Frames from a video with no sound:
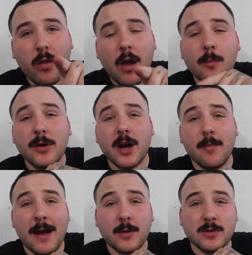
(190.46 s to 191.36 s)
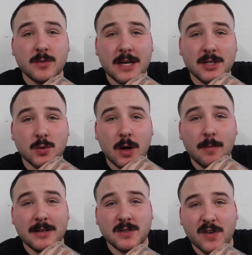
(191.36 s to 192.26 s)
I'll bring out back once we get to uh,
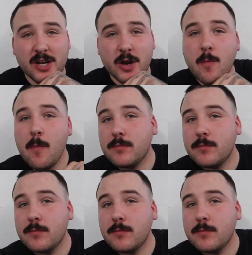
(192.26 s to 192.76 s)
Pennsylvania.